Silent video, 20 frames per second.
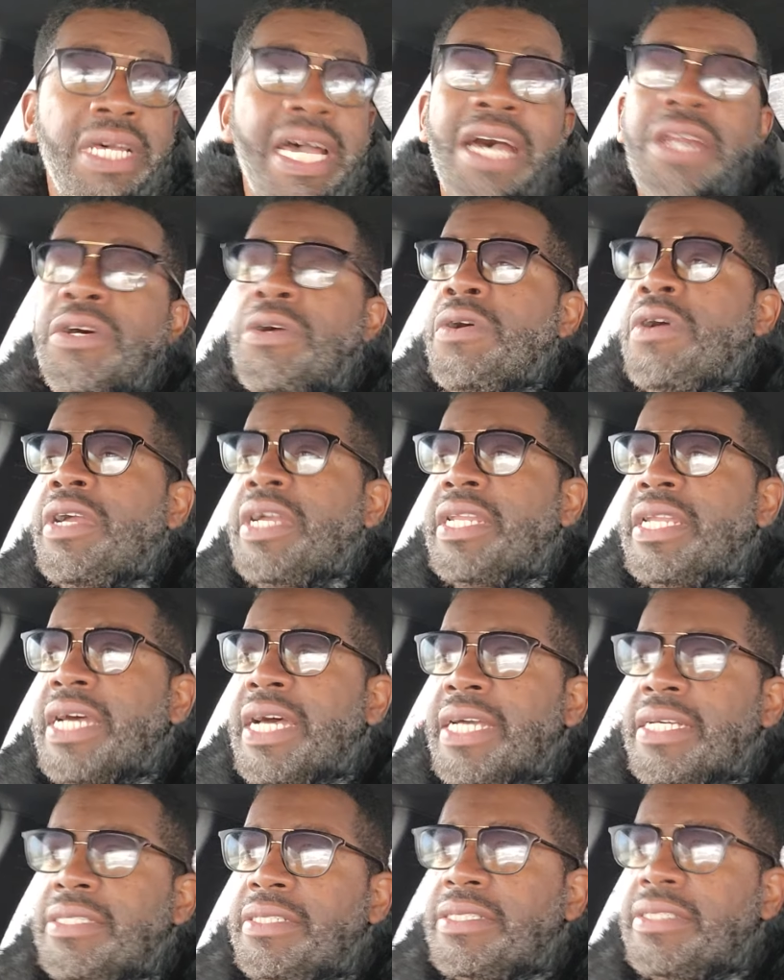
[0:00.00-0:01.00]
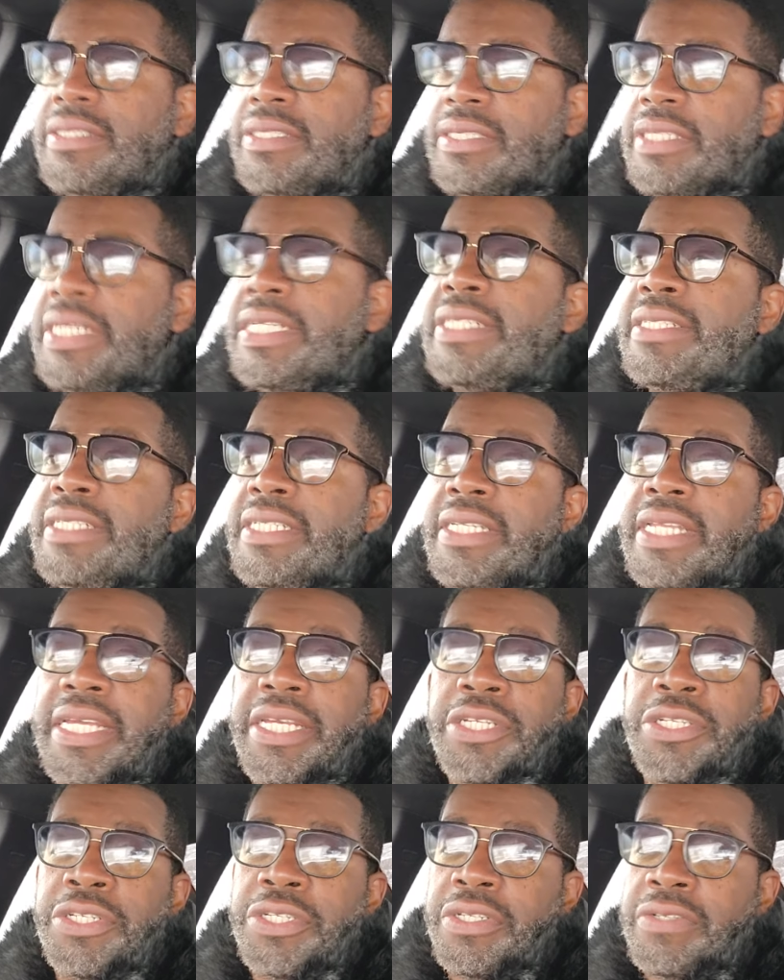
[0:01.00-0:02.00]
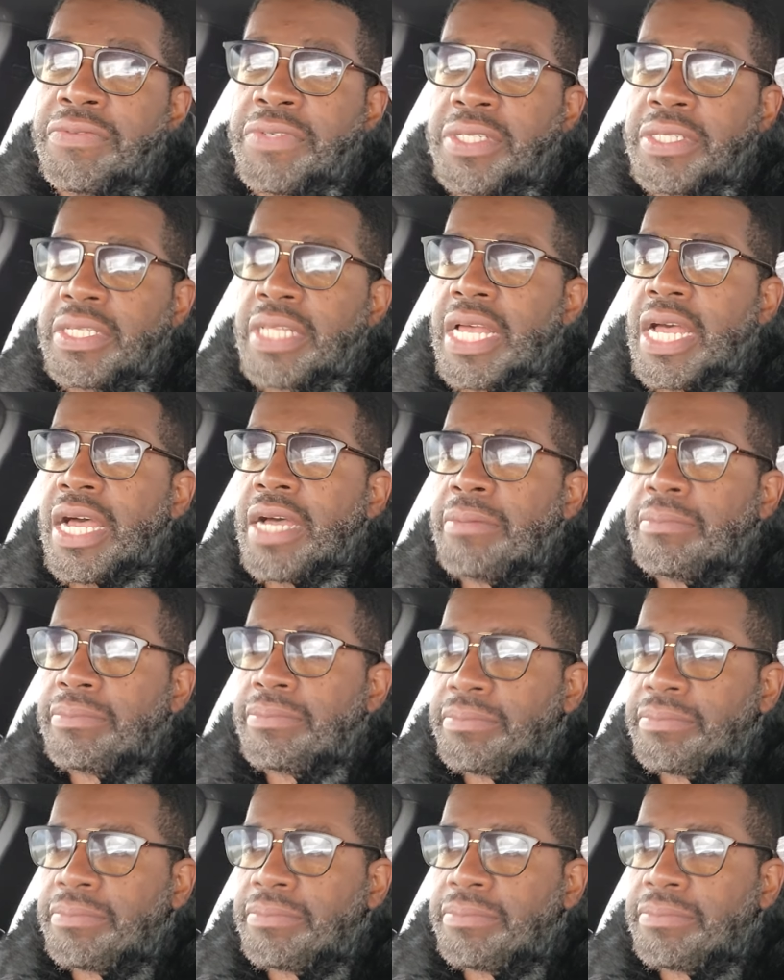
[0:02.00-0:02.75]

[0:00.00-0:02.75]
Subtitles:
how to organize is the Nation of Islam.